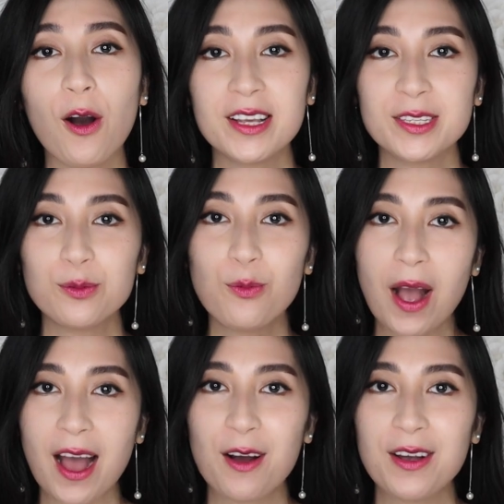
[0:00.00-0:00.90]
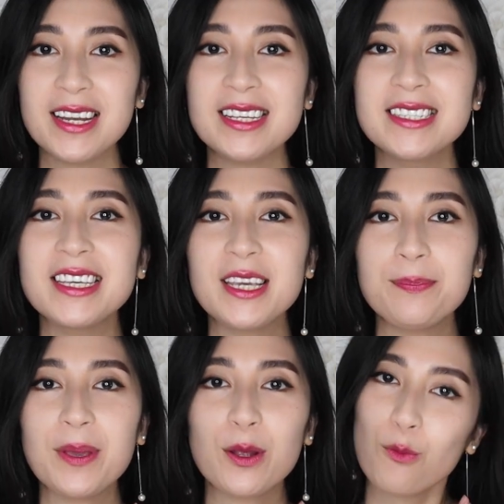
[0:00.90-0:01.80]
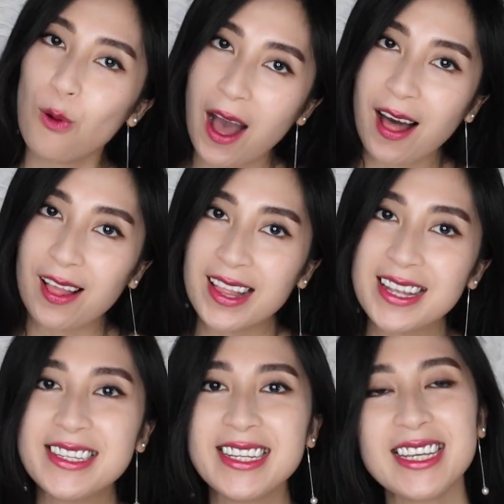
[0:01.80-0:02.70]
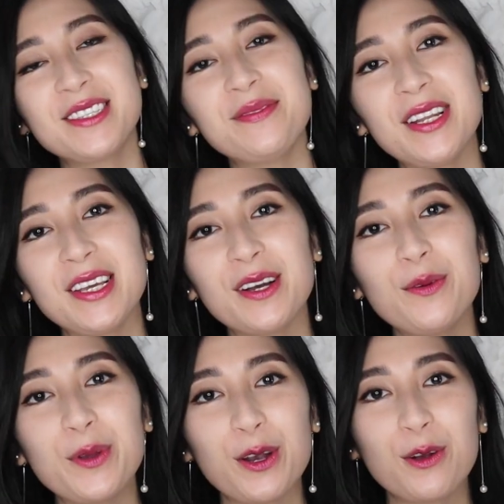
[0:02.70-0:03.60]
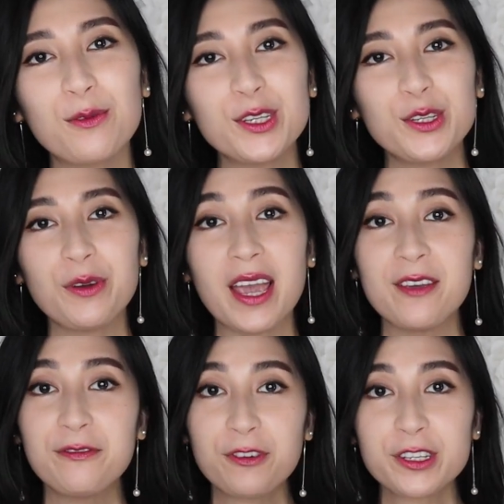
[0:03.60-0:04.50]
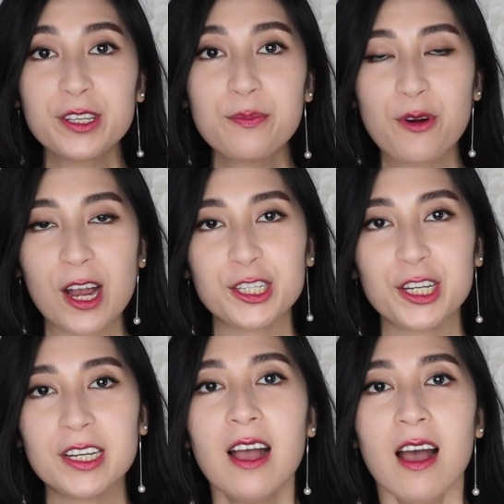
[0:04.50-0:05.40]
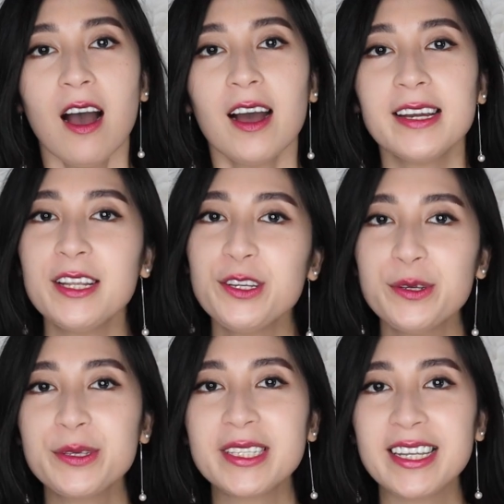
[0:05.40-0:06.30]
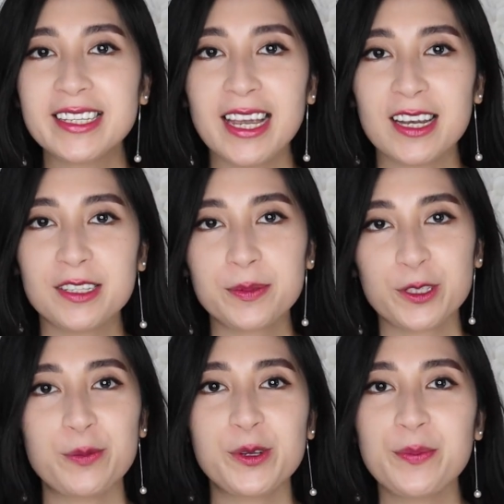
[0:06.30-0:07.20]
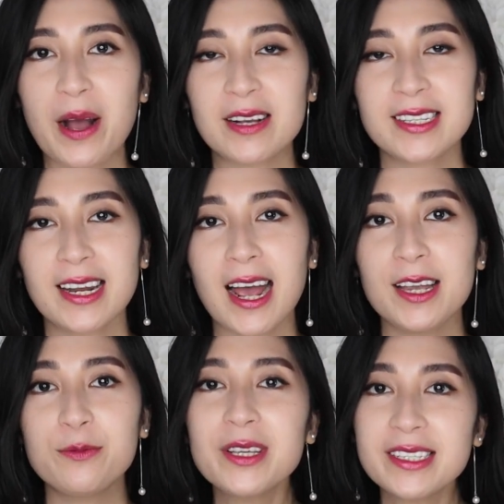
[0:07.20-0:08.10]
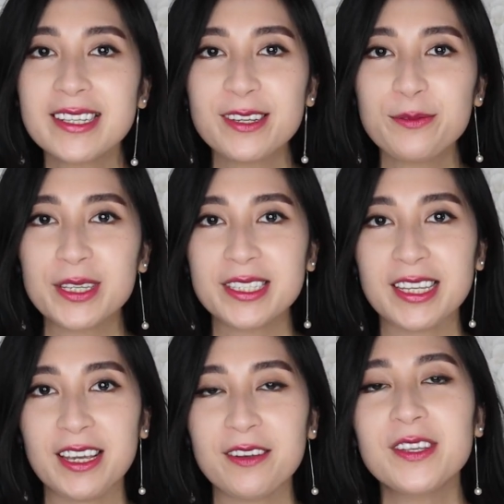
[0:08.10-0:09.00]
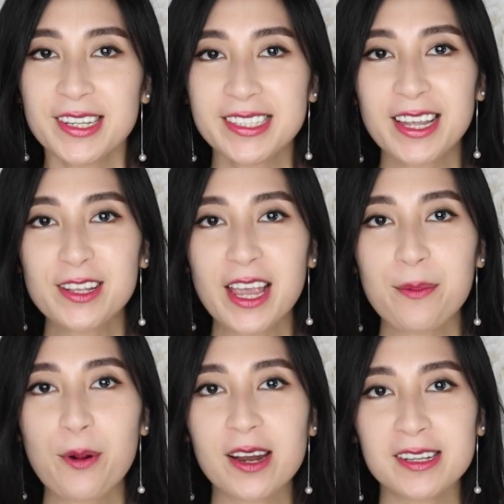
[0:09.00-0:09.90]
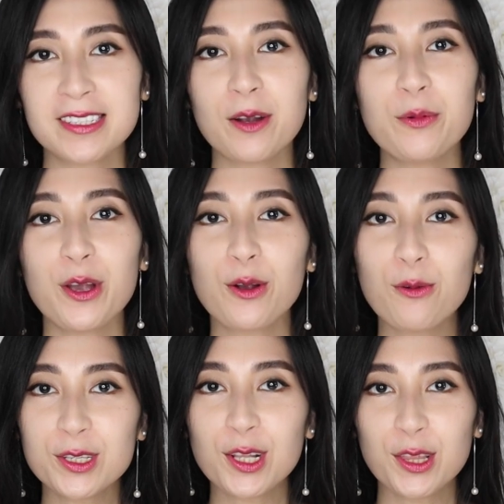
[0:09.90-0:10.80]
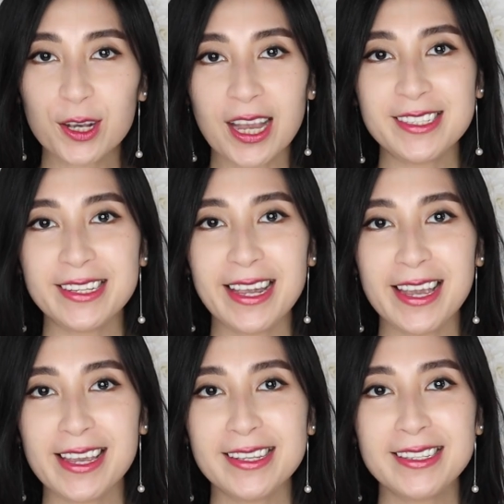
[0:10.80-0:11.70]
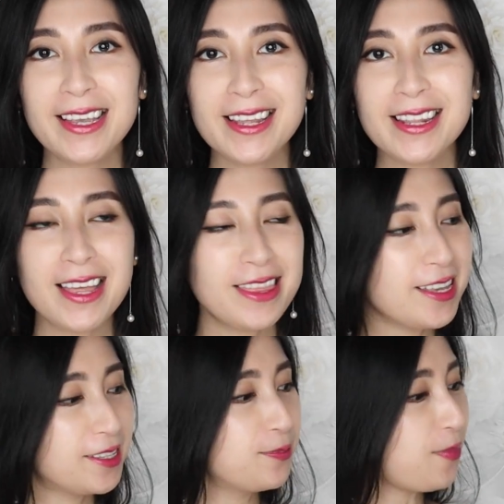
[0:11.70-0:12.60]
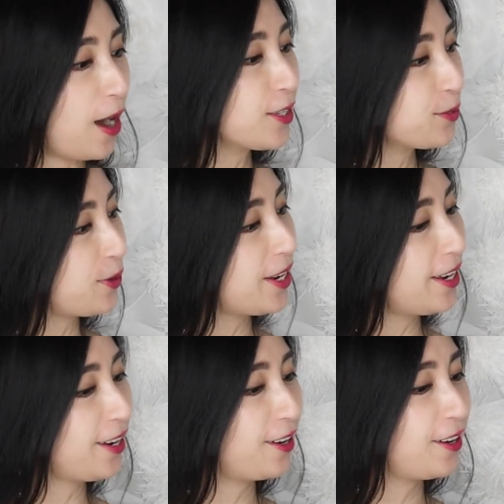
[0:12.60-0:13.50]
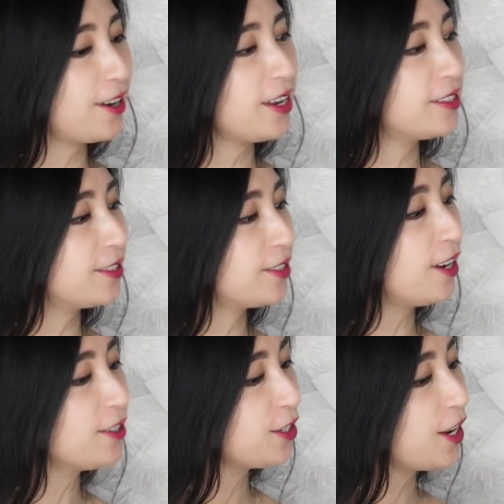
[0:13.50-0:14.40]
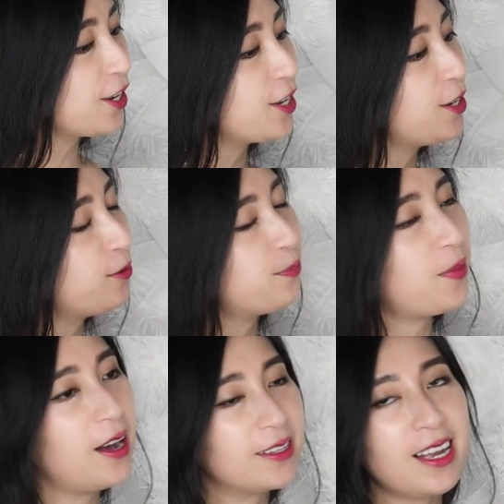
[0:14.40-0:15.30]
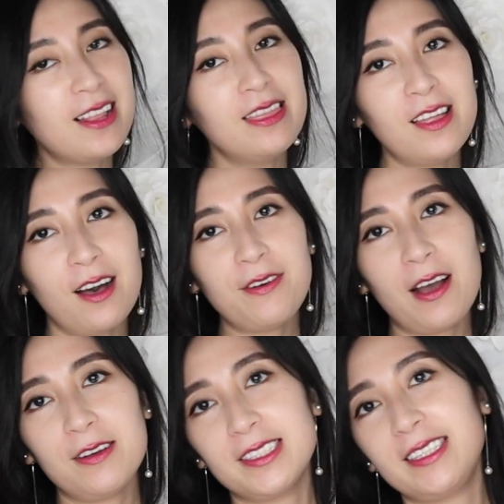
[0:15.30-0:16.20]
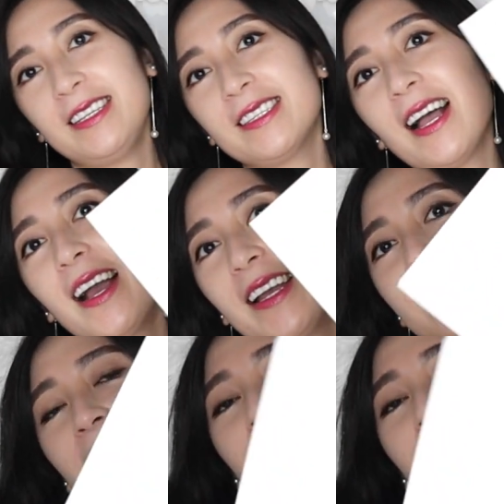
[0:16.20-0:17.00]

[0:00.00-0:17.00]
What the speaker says: all is well and is keeping well. In today's video, we are going to do a first impression on a new skincare subscription box that I recently received. The skincare products that we are going to look at today is in this box right here. It's such a cute box. I love how it's designed.